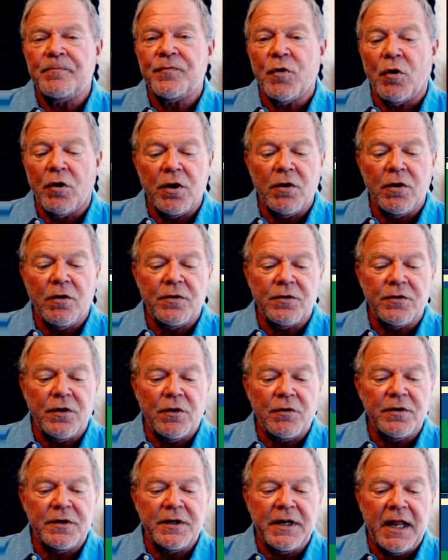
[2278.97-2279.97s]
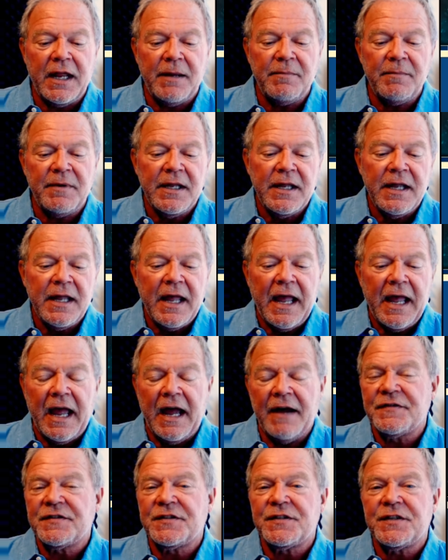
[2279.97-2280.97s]
or go to notre dame
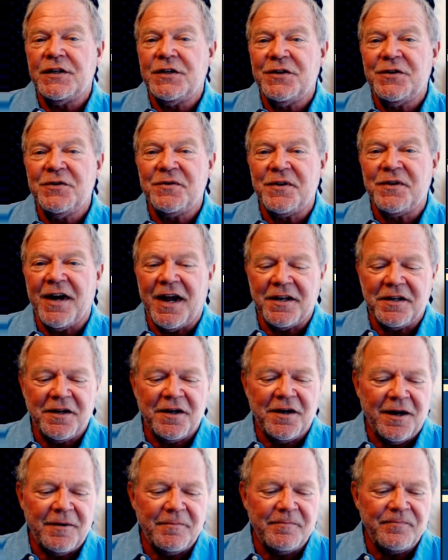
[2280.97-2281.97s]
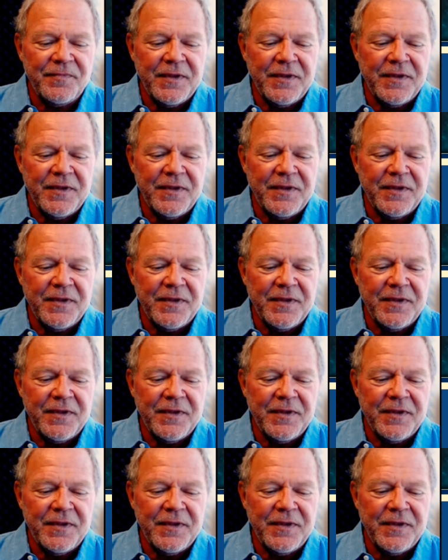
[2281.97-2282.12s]
f c u dot com.